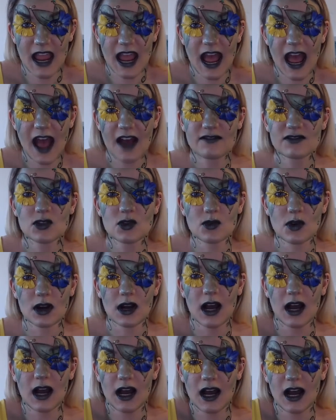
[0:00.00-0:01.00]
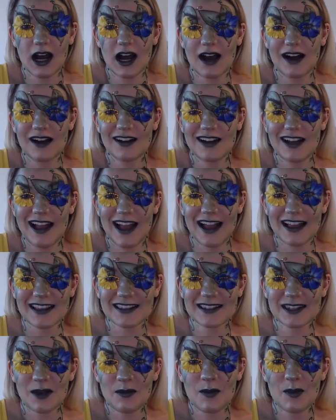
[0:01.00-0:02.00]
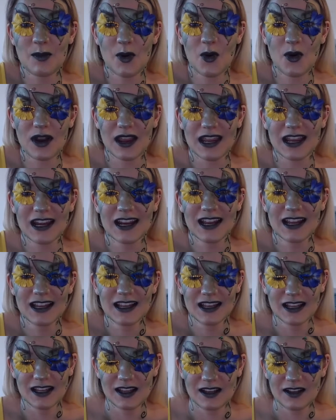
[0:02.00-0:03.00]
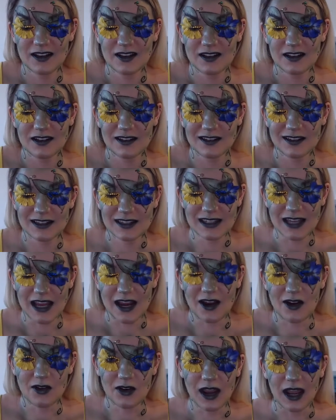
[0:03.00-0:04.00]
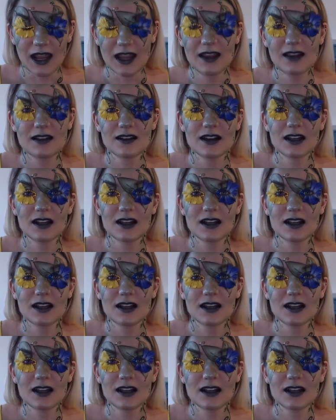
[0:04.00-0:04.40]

have to at some point say okay